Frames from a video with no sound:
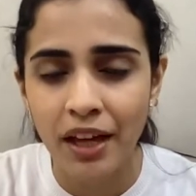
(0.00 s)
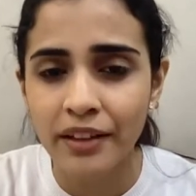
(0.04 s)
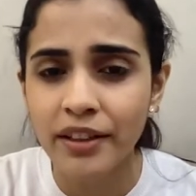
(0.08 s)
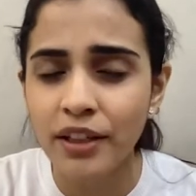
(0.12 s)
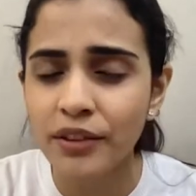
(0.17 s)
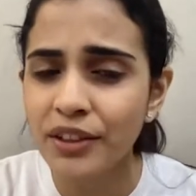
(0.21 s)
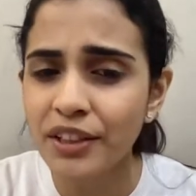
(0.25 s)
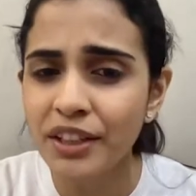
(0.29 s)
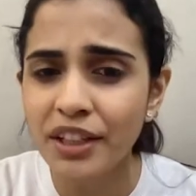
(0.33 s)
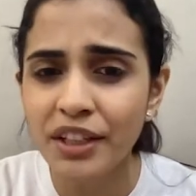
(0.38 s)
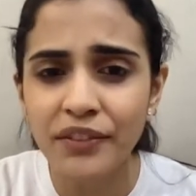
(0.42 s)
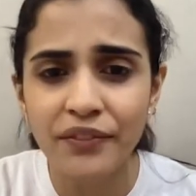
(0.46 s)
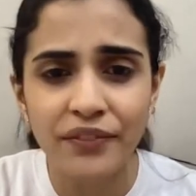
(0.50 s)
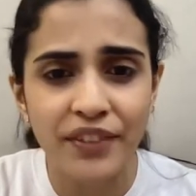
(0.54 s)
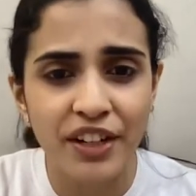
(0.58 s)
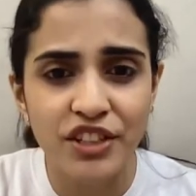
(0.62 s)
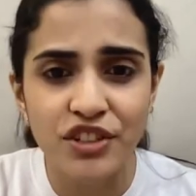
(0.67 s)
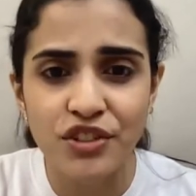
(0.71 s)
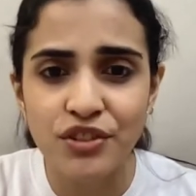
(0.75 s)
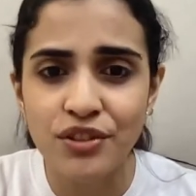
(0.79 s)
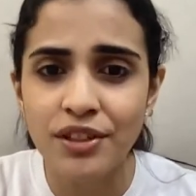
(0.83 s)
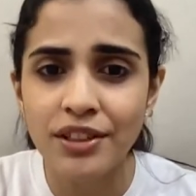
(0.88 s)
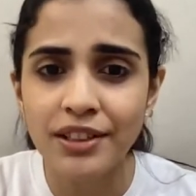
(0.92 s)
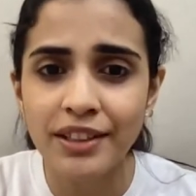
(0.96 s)
Now, the
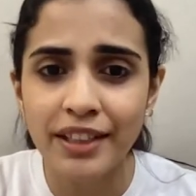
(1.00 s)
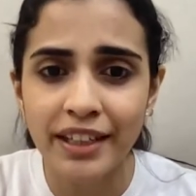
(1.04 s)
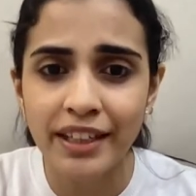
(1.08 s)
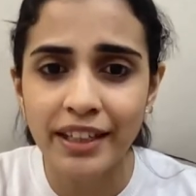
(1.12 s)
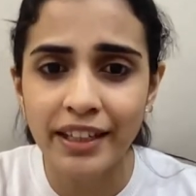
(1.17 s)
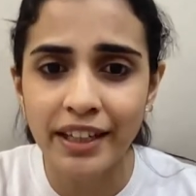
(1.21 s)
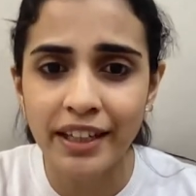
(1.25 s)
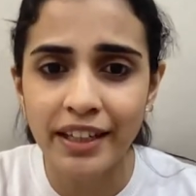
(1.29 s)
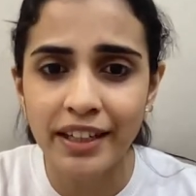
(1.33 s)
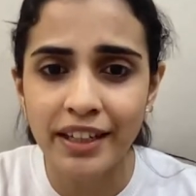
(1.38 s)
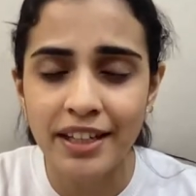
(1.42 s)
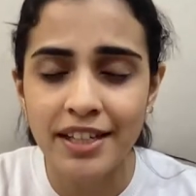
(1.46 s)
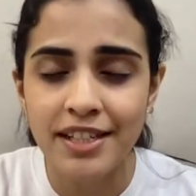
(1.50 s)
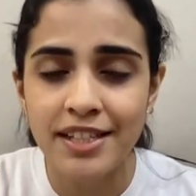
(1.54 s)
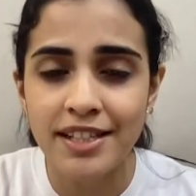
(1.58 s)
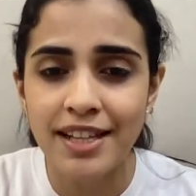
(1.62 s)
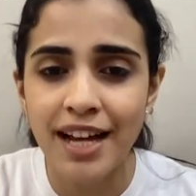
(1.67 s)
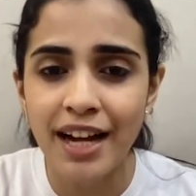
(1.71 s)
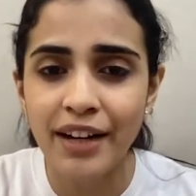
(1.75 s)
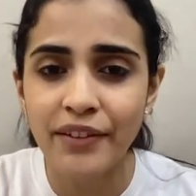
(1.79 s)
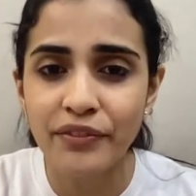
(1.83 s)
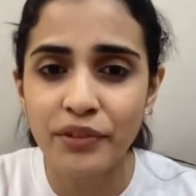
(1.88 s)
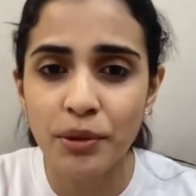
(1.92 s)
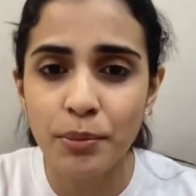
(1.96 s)
conventional thinking is
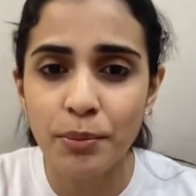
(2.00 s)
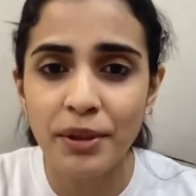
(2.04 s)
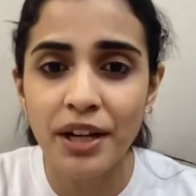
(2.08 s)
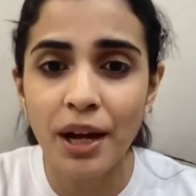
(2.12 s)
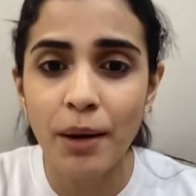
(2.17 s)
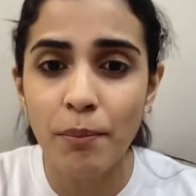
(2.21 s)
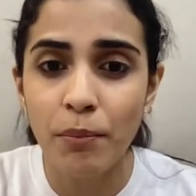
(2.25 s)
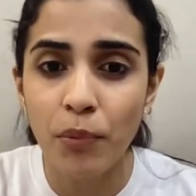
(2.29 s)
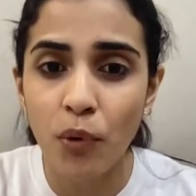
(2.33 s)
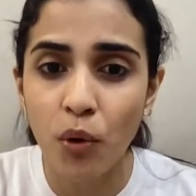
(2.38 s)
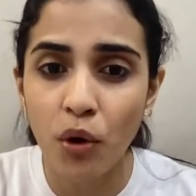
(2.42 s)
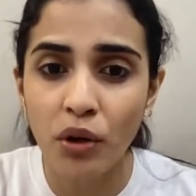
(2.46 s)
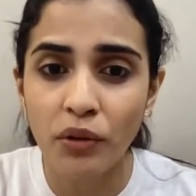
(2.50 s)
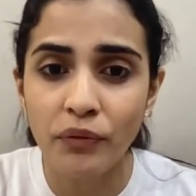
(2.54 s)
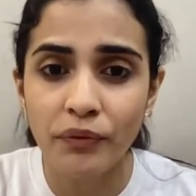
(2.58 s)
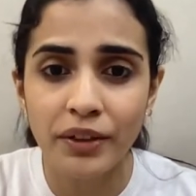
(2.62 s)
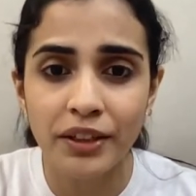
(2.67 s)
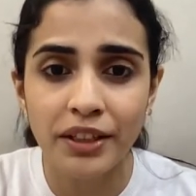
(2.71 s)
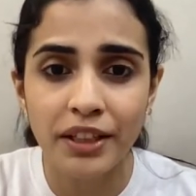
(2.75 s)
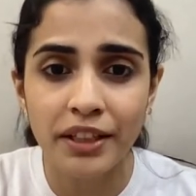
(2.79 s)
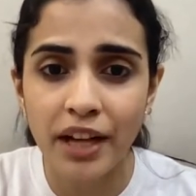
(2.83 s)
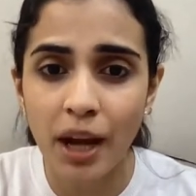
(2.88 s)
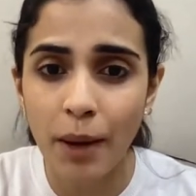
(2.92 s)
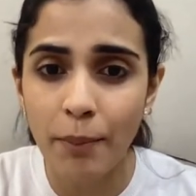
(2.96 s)
that women are born
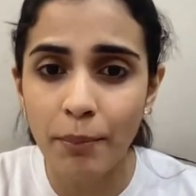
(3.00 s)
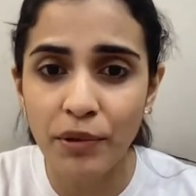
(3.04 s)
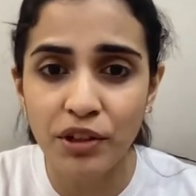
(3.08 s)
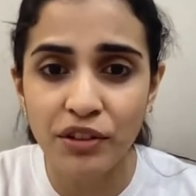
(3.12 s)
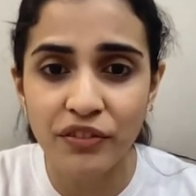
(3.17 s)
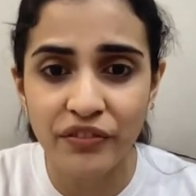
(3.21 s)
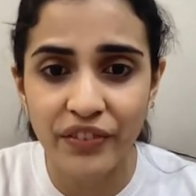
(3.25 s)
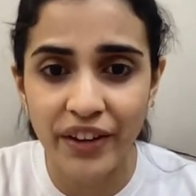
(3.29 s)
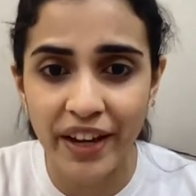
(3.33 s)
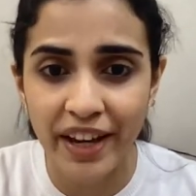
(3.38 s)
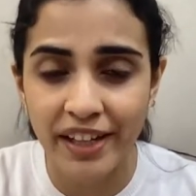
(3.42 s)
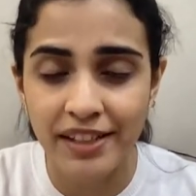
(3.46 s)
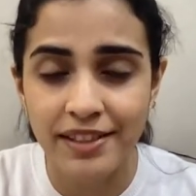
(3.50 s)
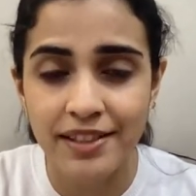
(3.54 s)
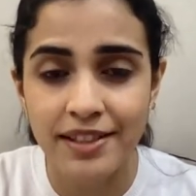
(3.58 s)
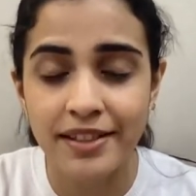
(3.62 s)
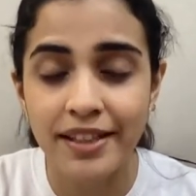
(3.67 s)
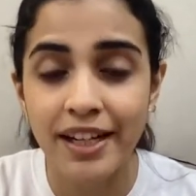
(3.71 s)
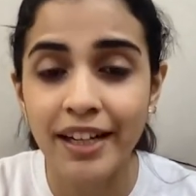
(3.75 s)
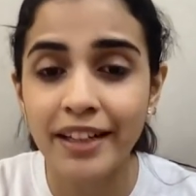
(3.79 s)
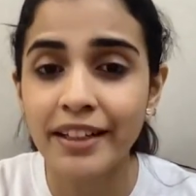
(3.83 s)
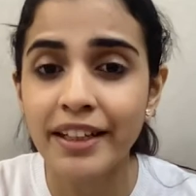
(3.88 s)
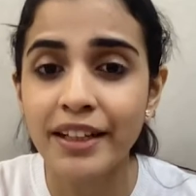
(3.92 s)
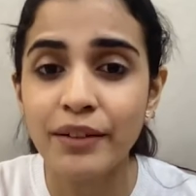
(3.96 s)
with a number of eggs
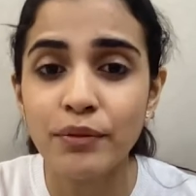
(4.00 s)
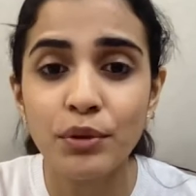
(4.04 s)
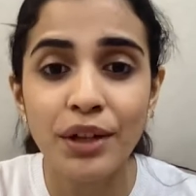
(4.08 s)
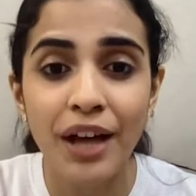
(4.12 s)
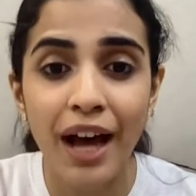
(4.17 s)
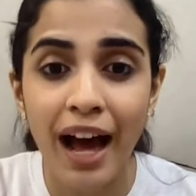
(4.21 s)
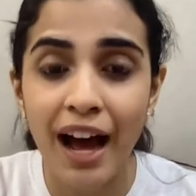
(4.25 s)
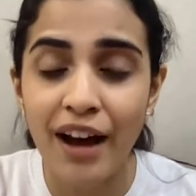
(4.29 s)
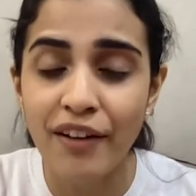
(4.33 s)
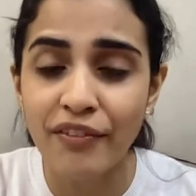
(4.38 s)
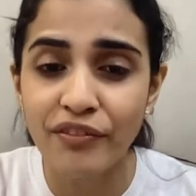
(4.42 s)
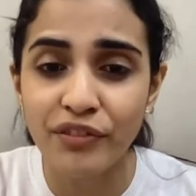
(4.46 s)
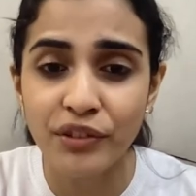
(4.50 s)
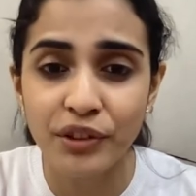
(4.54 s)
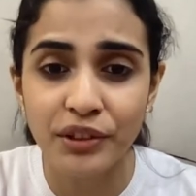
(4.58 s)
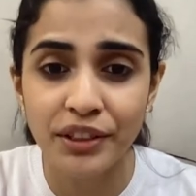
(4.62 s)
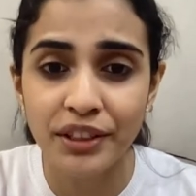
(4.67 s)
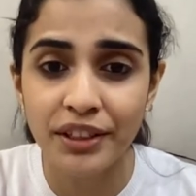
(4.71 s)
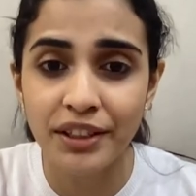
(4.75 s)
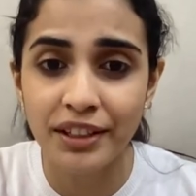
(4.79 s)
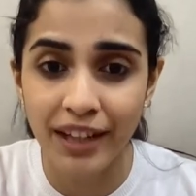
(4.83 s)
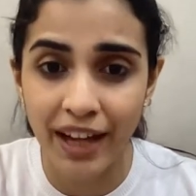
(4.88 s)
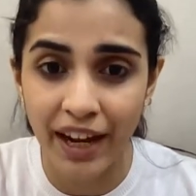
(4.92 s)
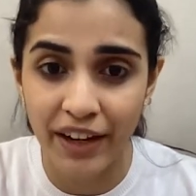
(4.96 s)
that they would have for
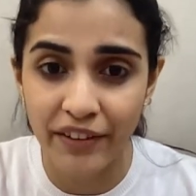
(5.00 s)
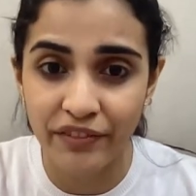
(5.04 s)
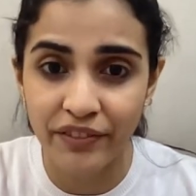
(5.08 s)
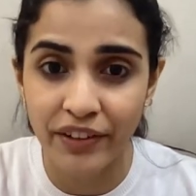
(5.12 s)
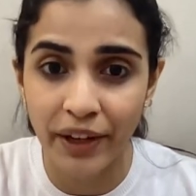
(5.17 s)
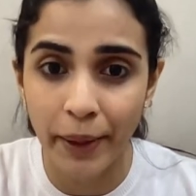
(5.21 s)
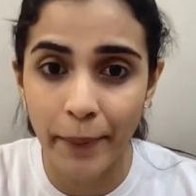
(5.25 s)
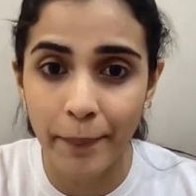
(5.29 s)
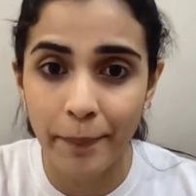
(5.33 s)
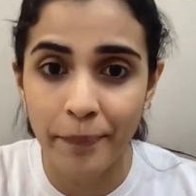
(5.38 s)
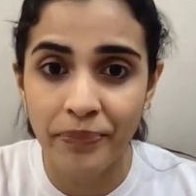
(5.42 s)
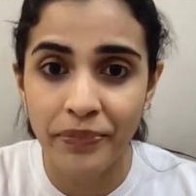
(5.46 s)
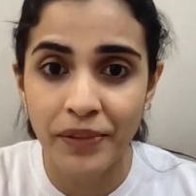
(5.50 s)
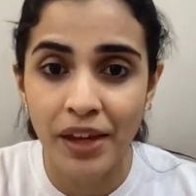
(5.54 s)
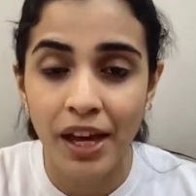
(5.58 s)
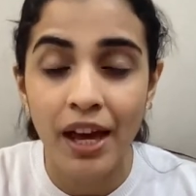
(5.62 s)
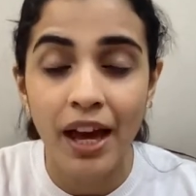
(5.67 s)
their lifetime,